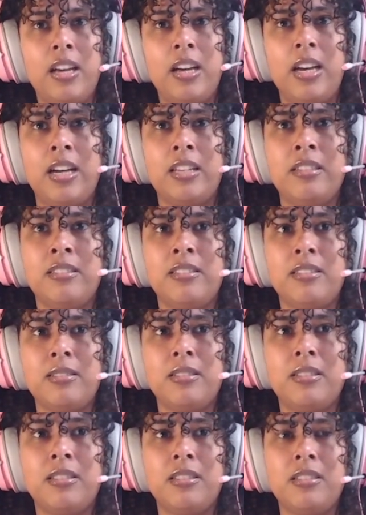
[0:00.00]
And
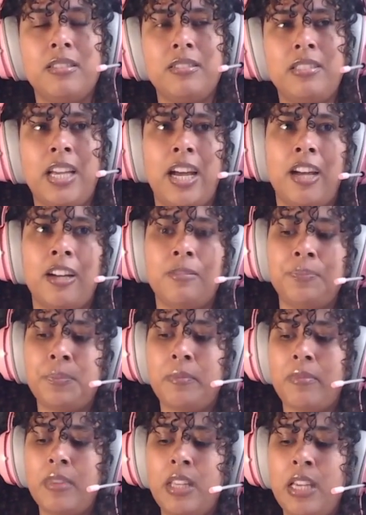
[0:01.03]
yeah,
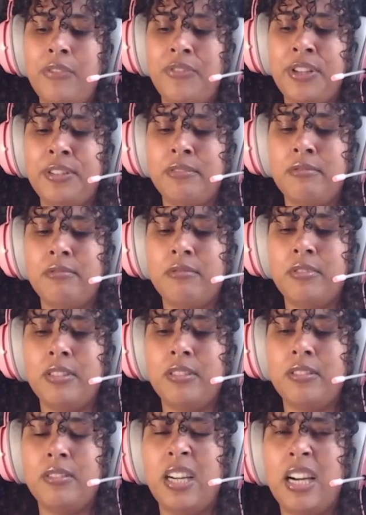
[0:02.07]
even
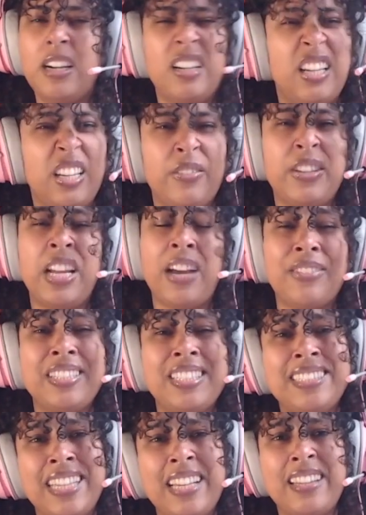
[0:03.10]
having
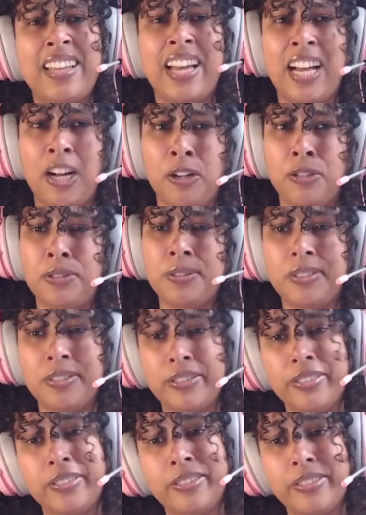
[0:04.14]
to take the L
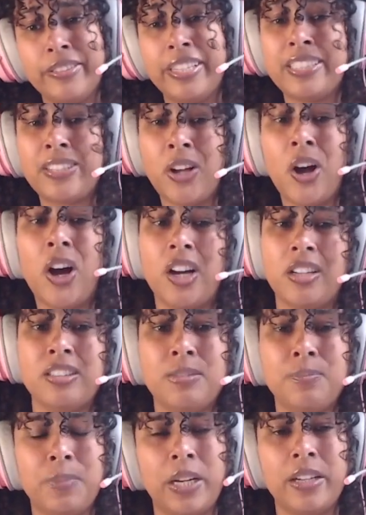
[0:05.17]
is hard,
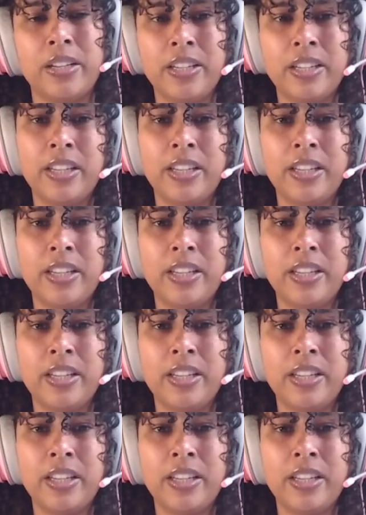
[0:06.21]
but